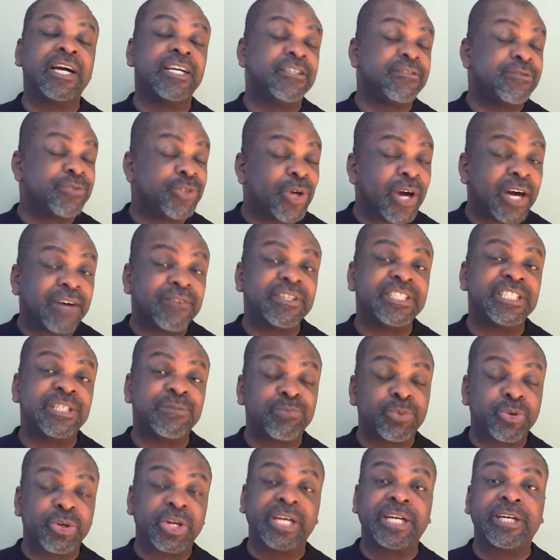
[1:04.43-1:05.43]
if you have
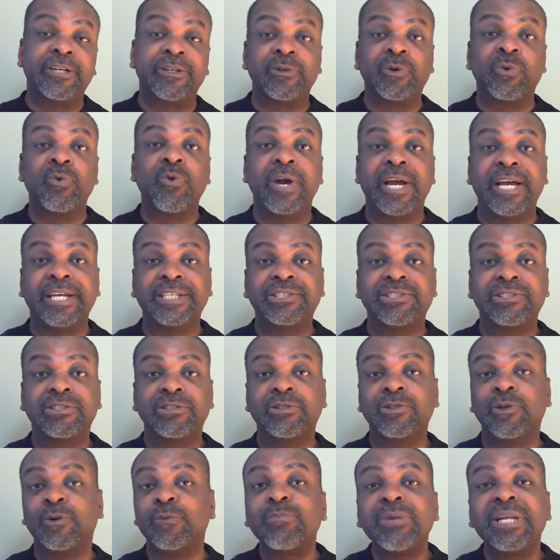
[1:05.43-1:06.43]
any prayer
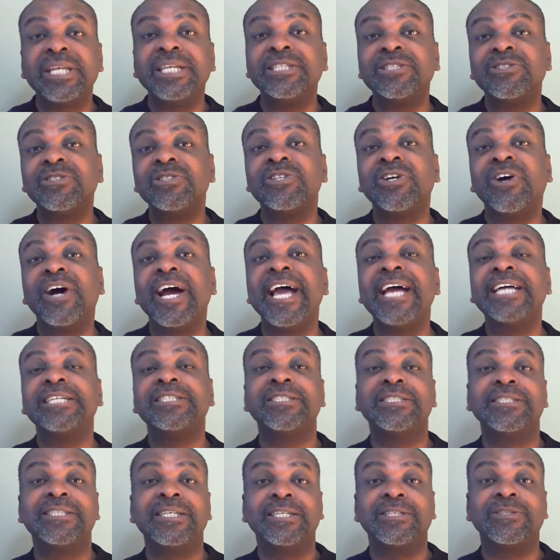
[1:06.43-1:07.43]
requests. So please do not
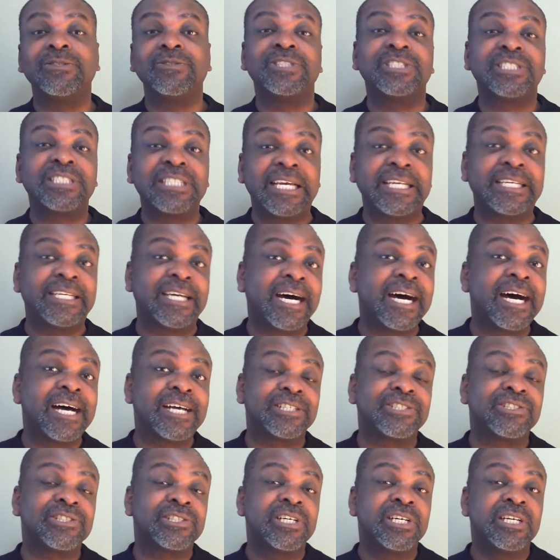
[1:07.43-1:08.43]
hesitate to send
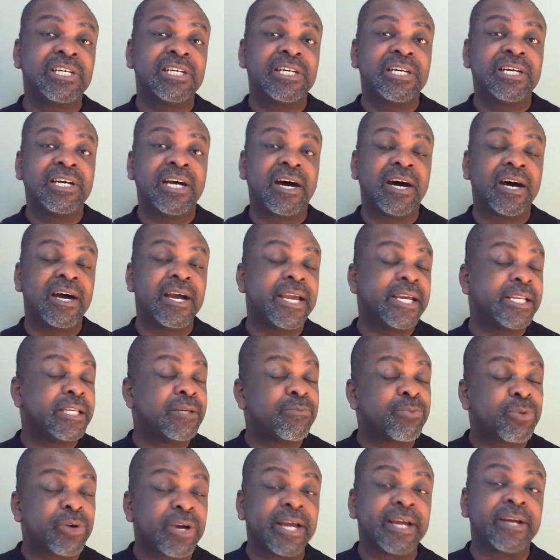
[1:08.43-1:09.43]
us
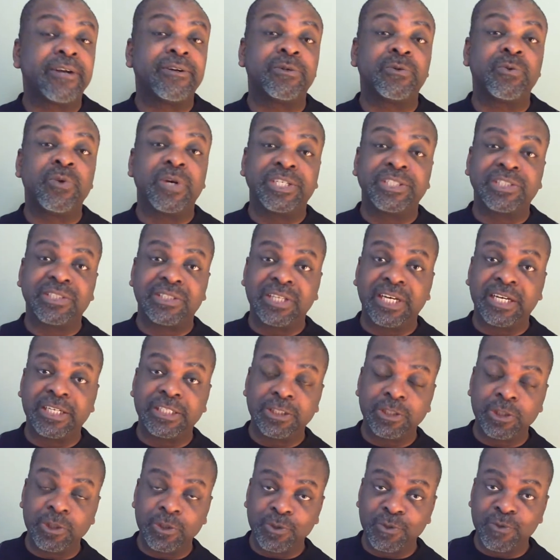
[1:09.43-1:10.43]
any prayer requests
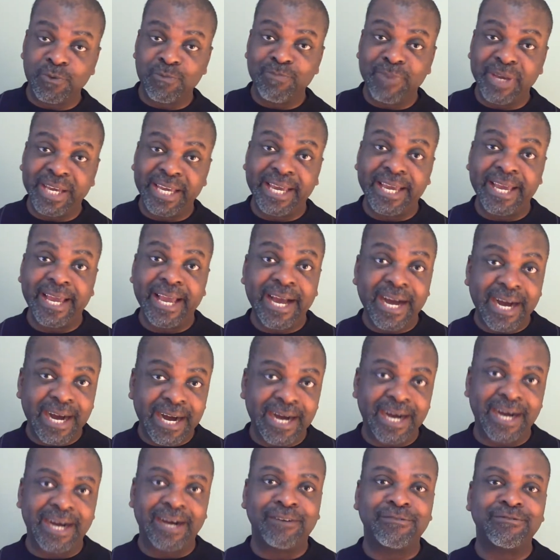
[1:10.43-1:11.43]
that you may
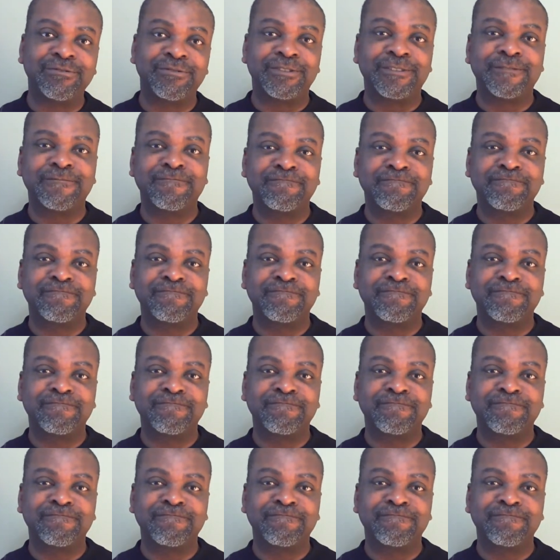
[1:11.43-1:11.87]
have.